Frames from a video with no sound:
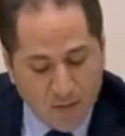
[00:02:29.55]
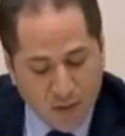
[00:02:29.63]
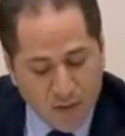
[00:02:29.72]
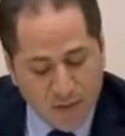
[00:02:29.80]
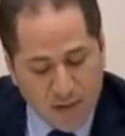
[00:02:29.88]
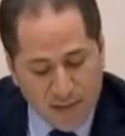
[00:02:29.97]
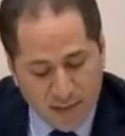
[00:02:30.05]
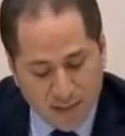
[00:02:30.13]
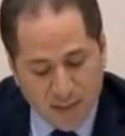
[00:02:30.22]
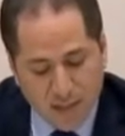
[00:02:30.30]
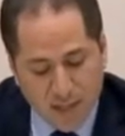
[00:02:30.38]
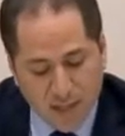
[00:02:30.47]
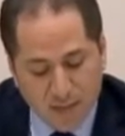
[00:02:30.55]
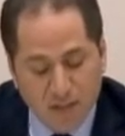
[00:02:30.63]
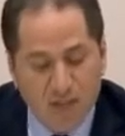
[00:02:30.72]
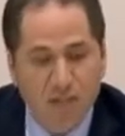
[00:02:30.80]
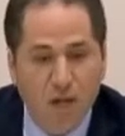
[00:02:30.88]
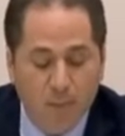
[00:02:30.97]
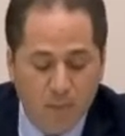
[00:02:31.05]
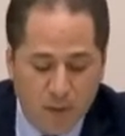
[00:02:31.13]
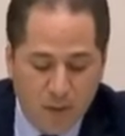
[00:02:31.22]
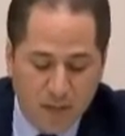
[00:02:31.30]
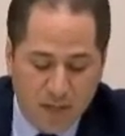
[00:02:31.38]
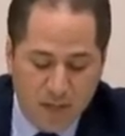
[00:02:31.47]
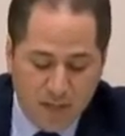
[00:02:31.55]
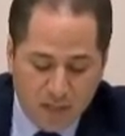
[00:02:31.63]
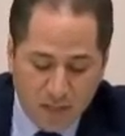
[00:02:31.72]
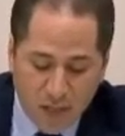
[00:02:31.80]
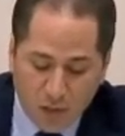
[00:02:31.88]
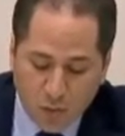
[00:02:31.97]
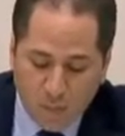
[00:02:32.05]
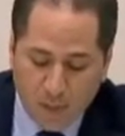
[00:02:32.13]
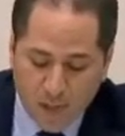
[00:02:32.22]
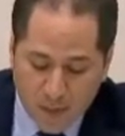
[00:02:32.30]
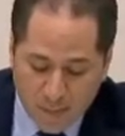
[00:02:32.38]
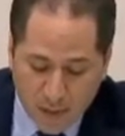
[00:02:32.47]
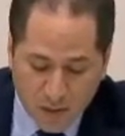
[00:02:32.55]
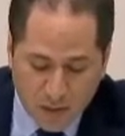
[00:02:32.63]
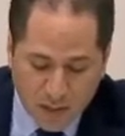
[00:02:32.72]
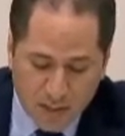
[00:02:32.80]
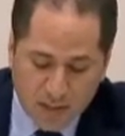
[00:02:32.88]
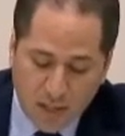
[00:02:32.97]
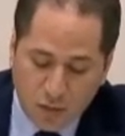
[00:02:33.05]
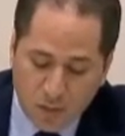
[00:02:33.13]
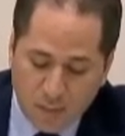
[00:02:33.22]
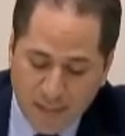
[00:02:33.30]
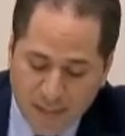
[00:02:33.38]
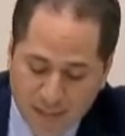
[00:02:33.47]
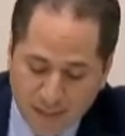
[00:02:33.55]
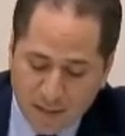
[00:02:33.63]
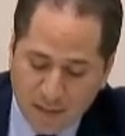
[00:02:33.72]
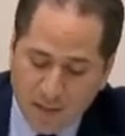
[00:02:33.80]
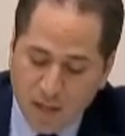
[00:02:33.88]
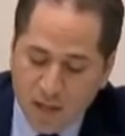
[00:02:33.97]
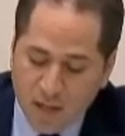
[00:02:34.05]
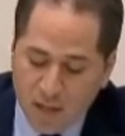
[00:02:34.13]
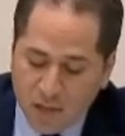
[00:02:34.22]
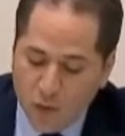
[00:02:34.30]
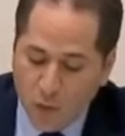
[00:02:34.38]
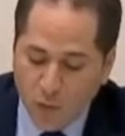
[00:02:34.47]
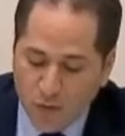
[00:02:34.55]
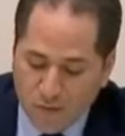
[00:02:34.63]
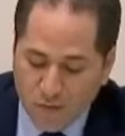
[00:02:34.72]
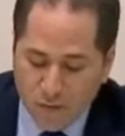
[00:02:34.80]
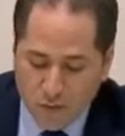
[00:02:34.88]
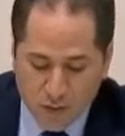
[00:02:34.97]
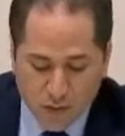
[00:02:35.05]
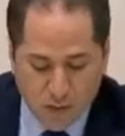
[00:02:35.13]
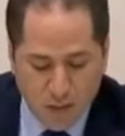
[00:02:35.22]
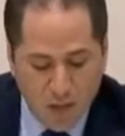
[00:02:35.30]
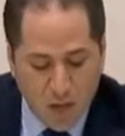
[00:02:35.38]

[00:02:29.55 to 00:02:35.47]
Nonetheless, this number is not replicated in the workforce.